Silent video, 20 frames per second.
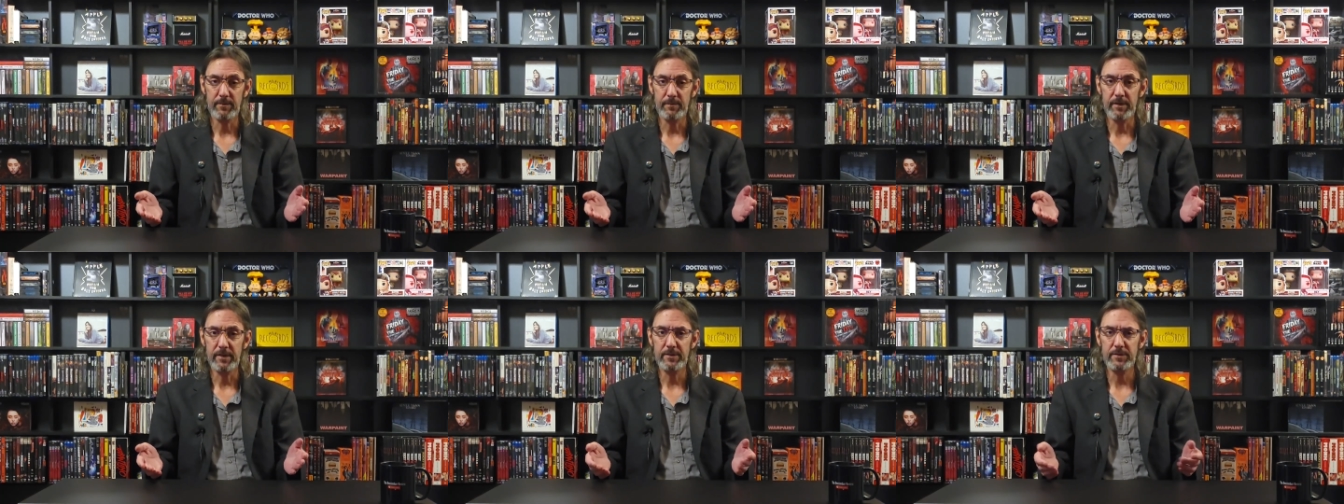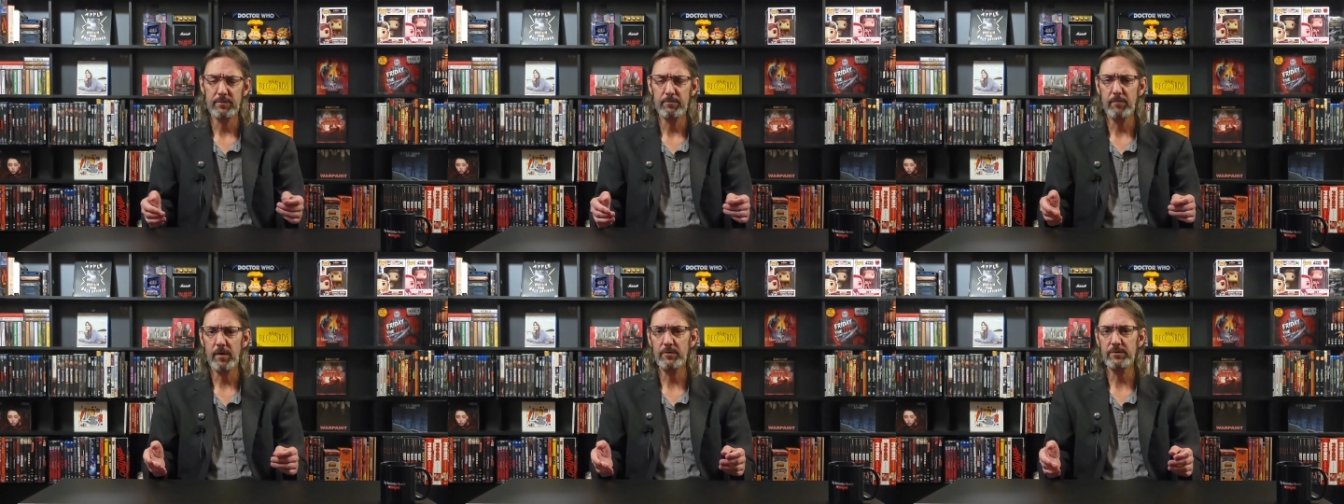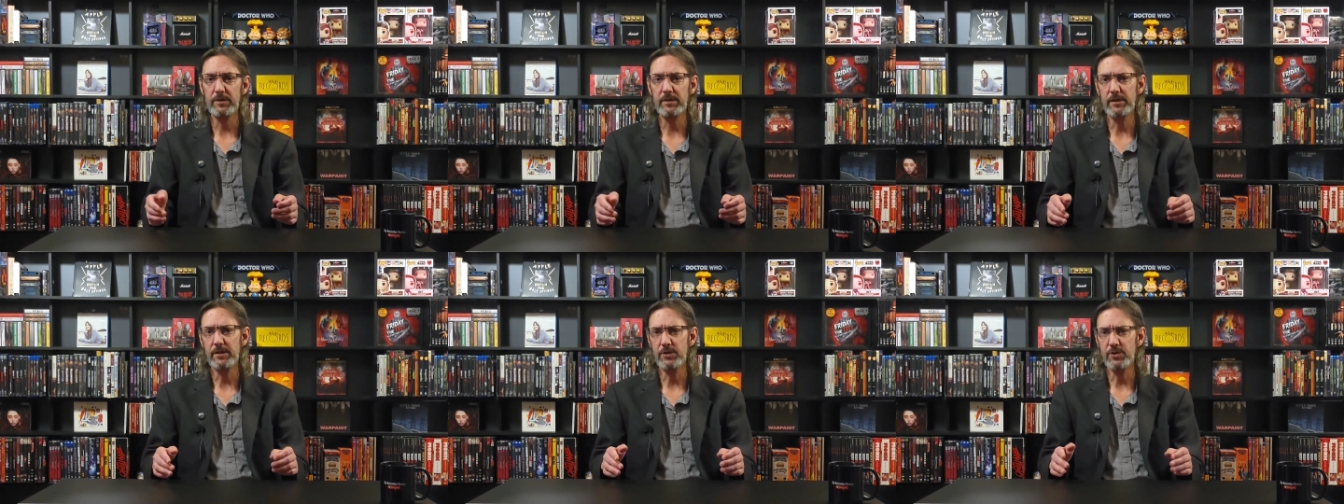but it's
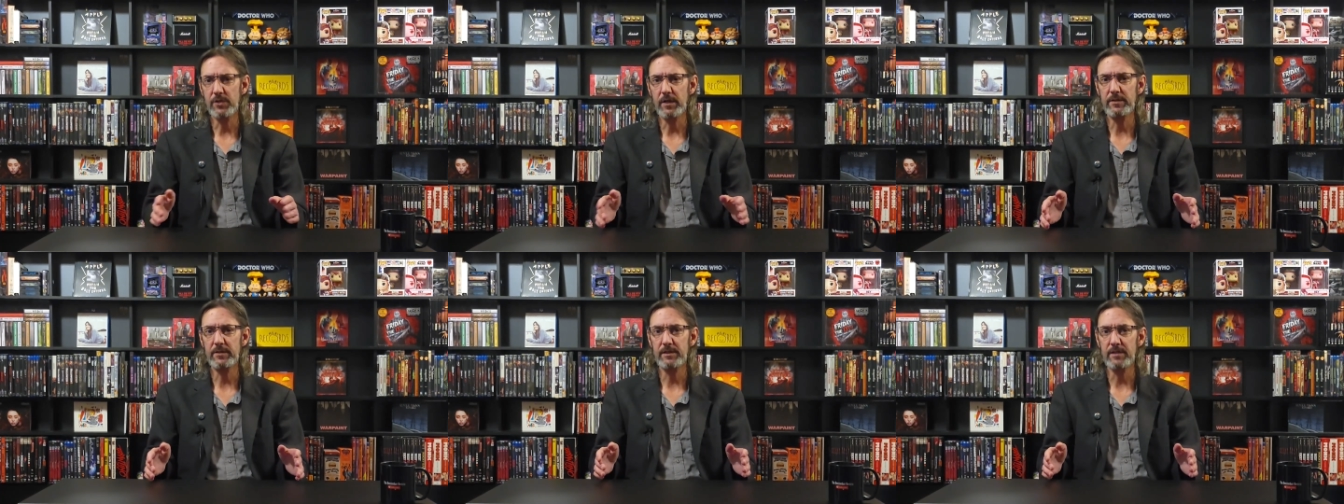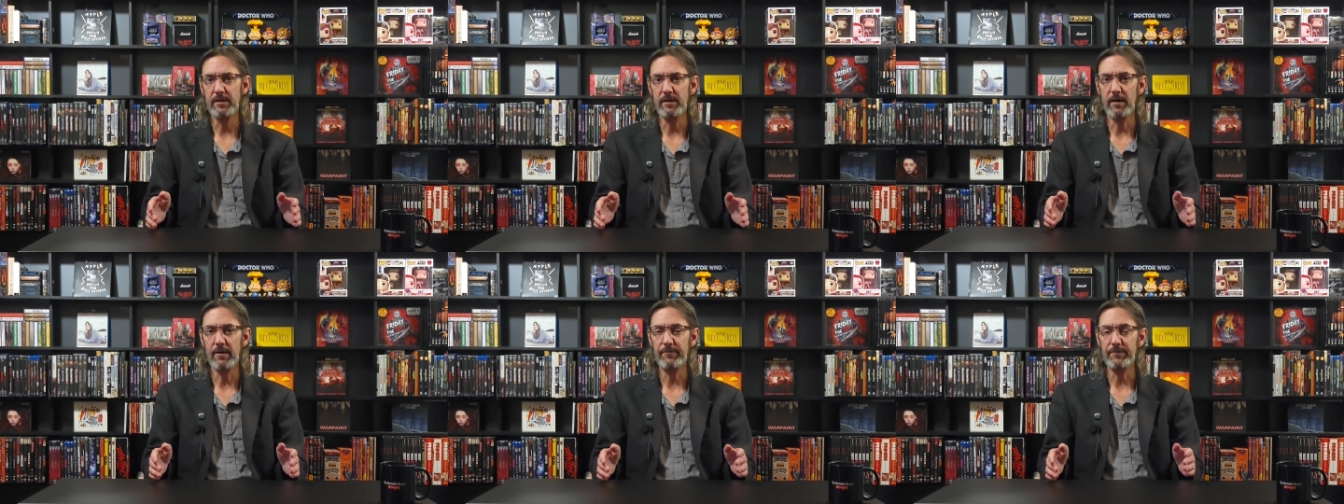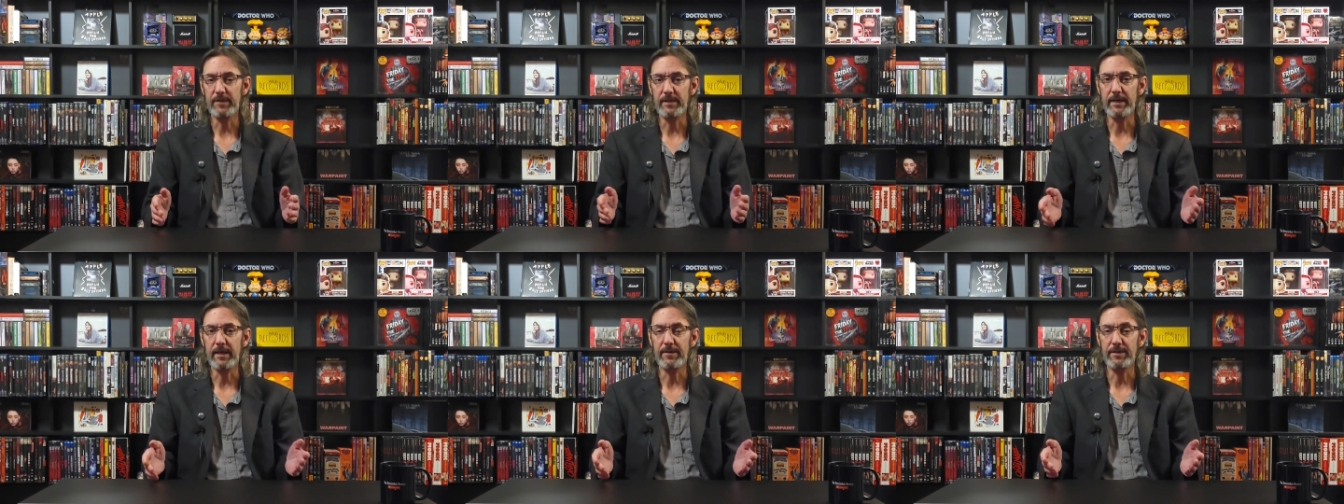mostly just enough
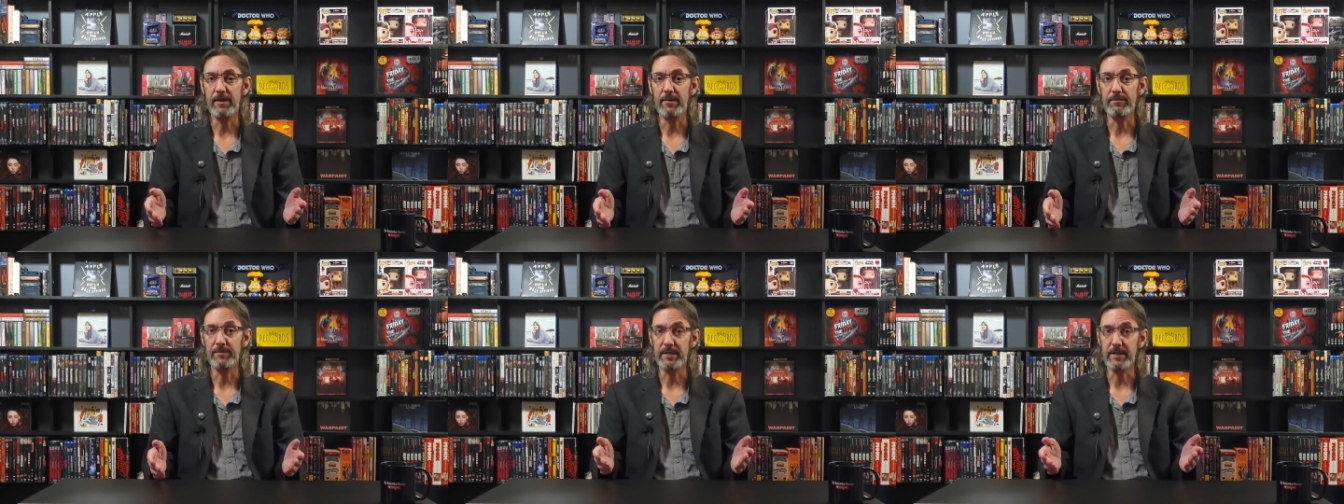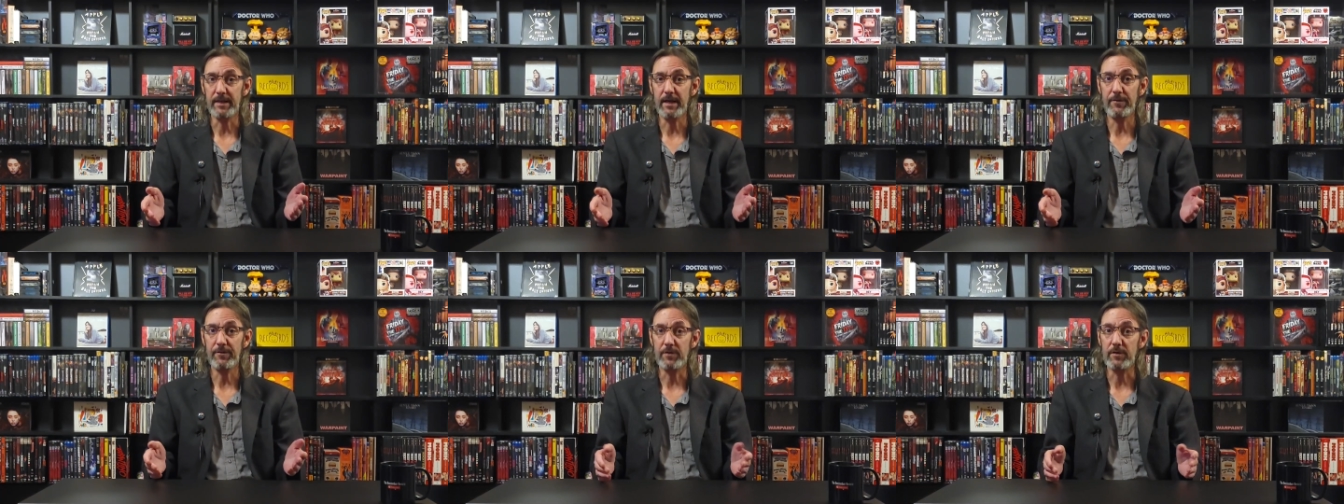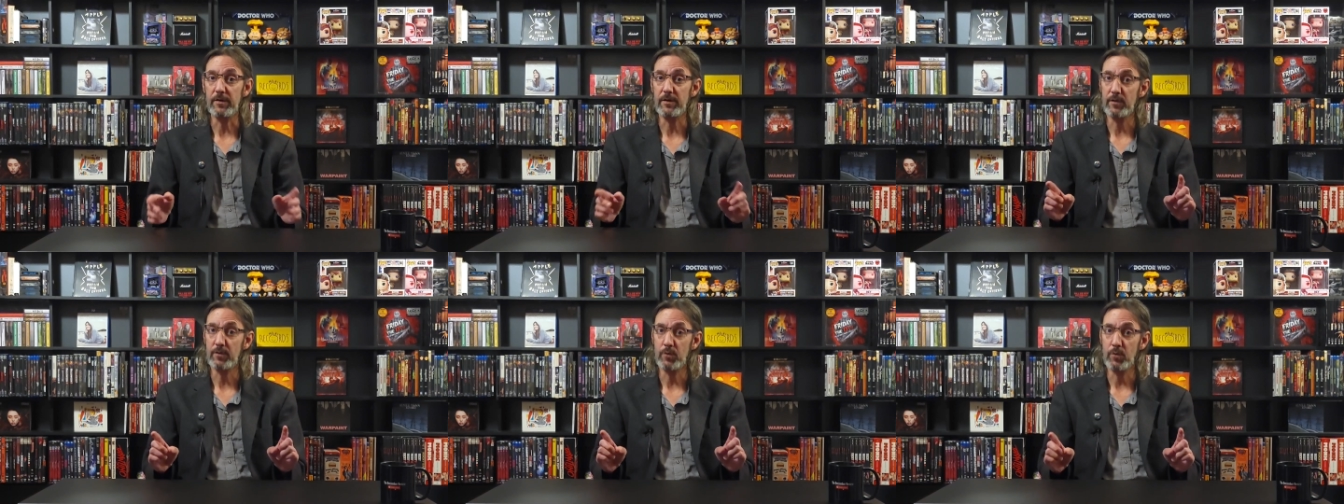to get them
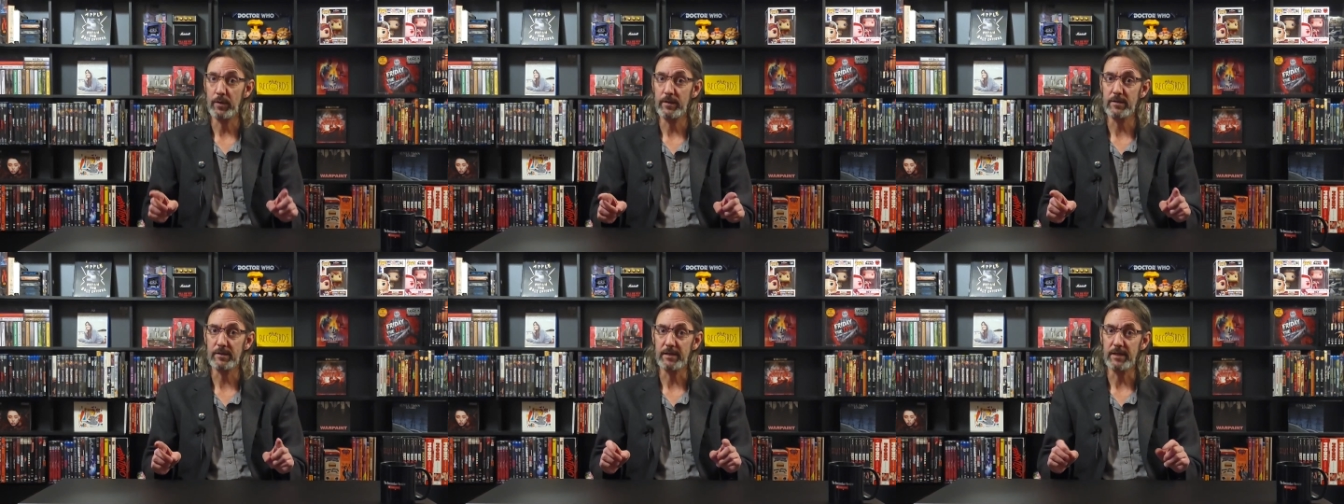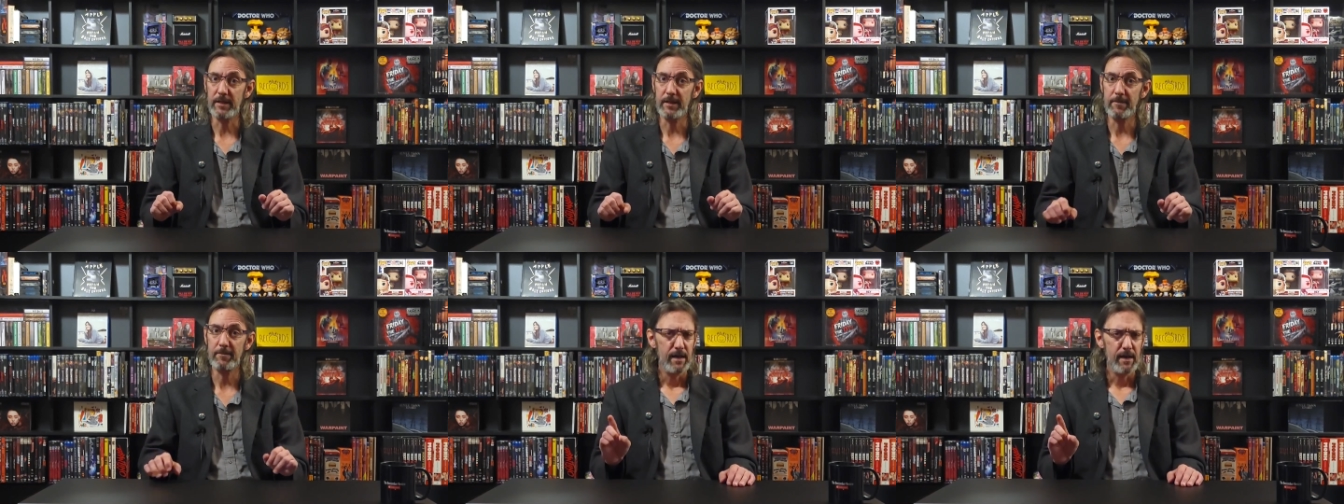together quickly.